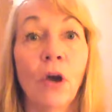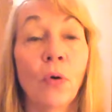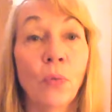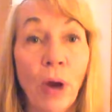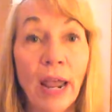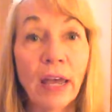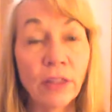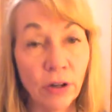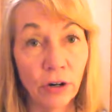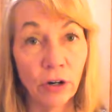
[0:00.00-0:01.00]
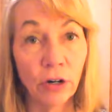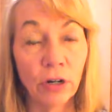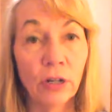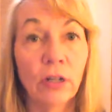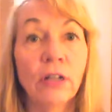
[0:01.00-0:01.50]
Rather,
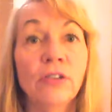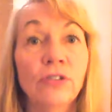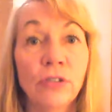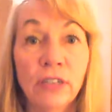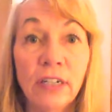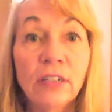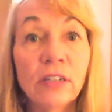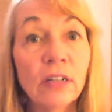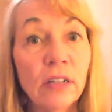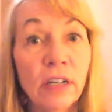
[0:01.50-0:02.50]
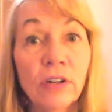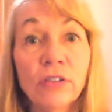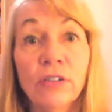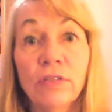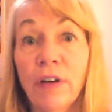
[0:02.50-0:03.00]
strategic
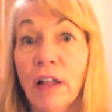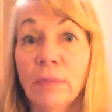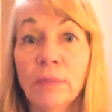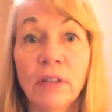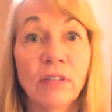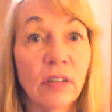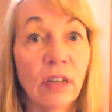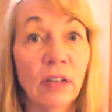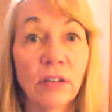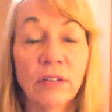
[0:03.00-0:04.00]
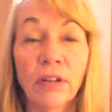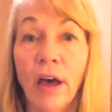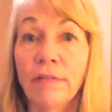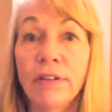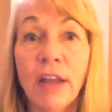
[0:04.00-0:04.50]
leaders develop the skills
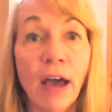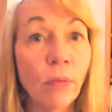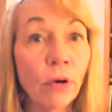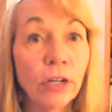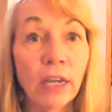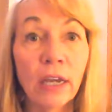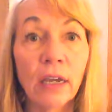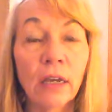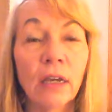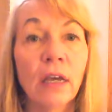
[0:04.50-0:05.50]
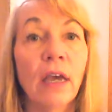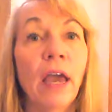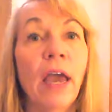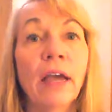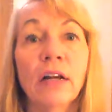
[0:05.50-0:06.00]
of networking
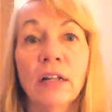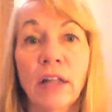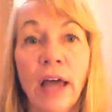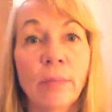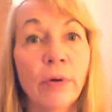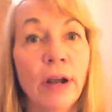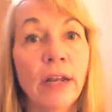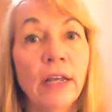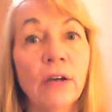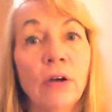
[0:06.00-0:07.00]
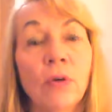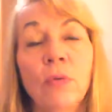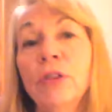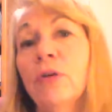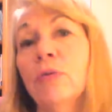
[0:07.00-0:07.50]
and collaborating
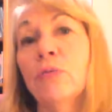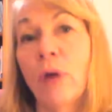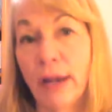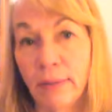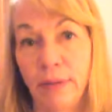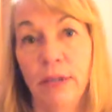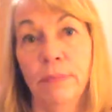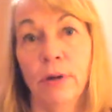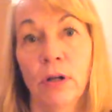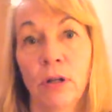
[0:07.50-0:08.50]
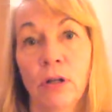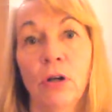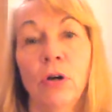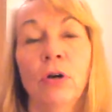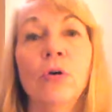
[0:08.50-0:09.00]
with the right people
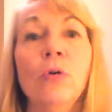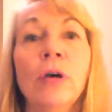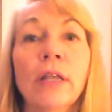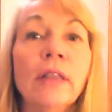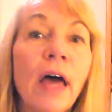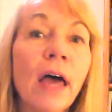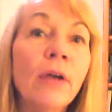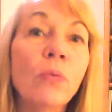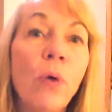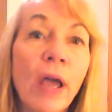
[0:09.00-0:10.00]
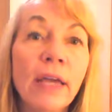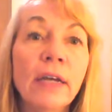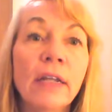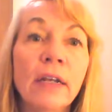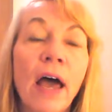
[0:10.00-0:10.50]
who can then weigh
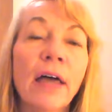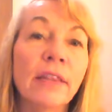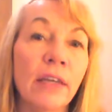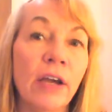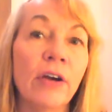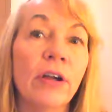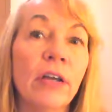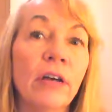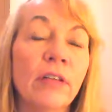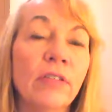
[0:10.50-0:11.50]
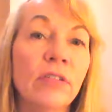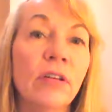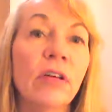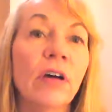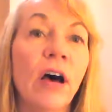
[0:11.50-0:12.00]
in on the areas
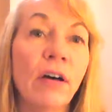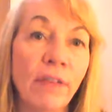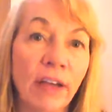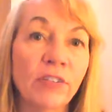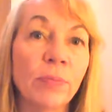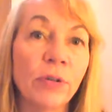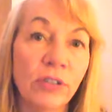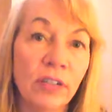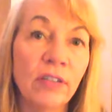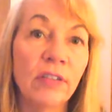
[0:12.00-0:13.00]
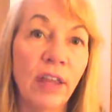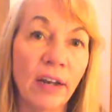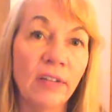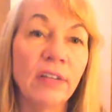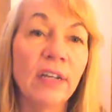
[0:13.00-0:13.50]
of expertise that
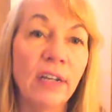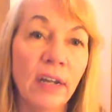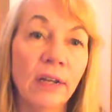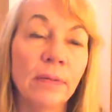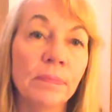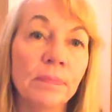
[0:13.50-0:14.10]
is needed.